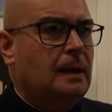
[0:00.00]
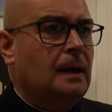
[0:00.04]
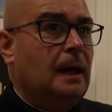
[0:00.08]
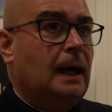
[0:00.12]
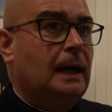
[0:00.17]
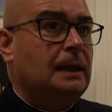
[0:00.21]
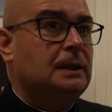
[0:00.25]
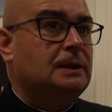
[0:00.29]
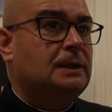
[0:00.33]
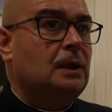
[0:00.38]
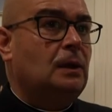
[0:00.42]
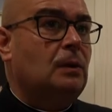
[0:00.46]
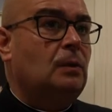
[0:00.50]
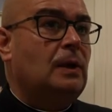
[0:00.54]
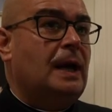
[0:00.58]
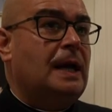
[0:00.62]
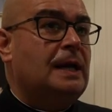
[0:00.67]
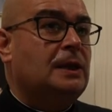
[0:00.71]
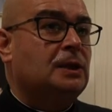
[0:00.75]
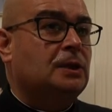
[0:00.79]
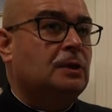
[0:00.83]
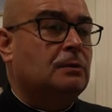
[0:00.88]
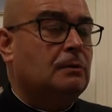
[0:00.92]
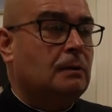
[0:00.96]
And so
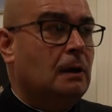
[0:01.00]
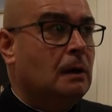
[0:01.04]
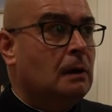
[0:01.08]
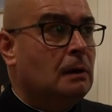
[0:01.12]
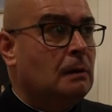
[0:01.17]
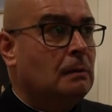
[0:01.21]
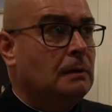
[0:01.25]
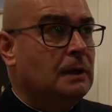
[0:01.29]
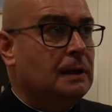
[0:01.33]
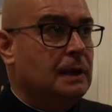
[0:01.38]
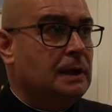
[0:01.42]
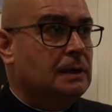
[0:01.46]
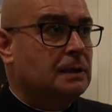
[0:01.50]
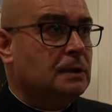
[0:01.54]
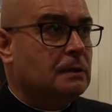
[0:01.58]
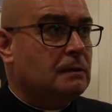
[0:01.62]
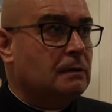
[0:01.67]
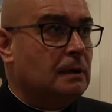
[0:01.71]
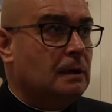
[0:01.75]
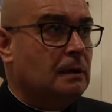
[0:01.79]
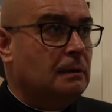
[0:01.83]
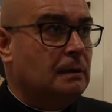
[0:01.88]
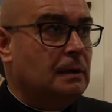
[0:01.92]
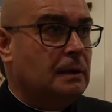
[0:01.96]
it's grown and it's
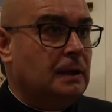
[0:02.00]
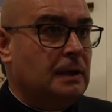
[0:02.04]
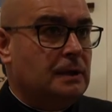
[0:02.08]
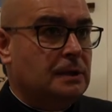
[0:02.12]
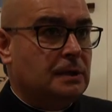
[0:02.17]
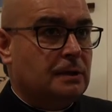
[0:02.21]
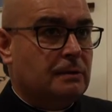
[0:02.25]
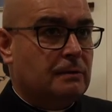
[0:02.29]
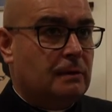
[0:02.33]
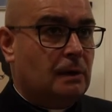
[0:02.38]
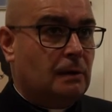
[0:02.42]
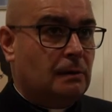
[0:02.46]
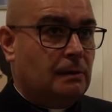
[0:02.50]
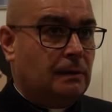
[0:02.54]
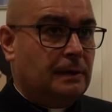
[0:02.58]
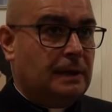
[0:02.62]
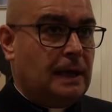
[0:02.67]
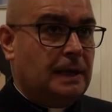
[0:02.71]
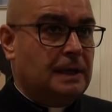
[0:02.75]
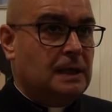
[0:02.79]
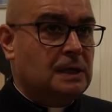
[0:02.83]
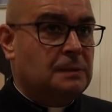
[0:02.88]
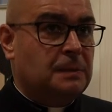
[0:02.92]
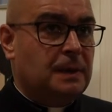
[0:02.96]
grown and it's grown,
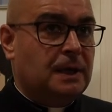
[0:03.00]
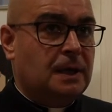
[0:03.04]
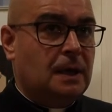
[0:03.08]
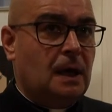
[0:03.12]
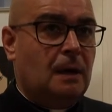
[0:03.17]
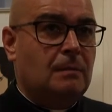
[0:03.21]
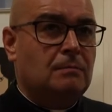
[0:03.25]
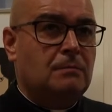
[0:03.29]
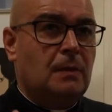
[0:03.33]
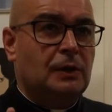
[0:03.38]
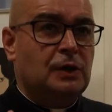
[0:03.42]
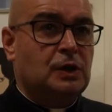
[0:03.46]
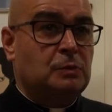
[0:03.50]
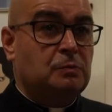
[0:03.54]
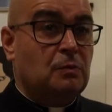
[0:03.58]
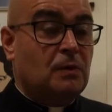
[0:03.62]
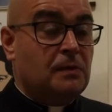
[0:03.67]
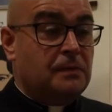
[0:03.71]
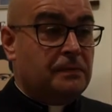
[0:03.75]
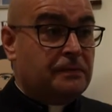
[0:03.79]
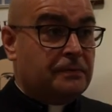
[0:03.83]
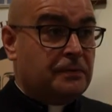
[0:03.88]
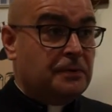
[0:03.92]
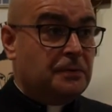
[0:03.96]
and it's become much
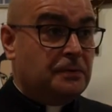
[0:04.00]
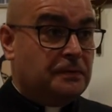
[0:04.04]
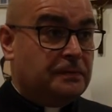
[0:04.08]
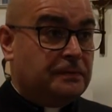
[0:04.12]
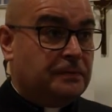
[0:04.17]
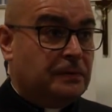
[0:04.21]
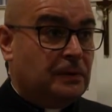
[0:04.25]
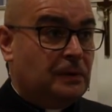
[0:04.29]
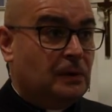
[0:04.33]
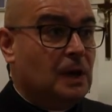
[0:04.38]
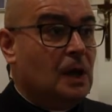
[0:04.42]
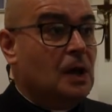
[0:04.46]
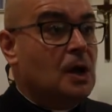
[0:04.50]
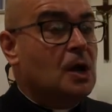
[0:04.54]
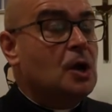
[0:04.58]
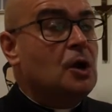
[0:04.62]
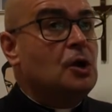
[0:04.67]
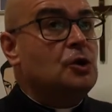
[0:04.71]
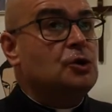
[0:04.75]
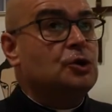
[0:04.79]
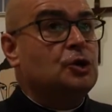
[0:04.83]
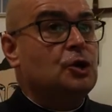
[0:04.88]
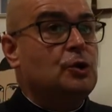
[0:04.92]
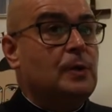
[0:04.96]
more fruitful
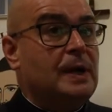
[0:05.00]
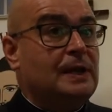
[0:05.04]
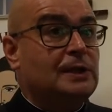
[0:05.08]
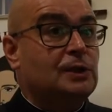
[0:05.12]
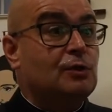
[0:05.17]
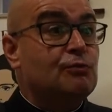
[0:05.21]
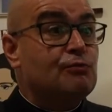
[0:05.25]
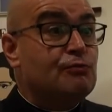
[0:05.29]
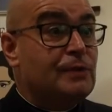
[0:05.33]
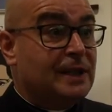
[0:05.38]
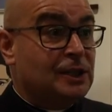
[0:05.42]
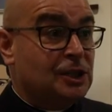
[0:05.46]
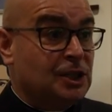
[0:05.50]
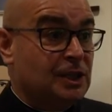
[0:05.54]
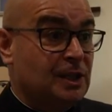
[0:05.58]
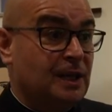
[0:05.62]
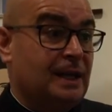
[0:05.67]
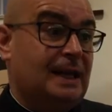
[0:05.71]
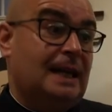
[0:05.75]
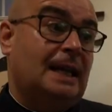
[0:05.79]
to its original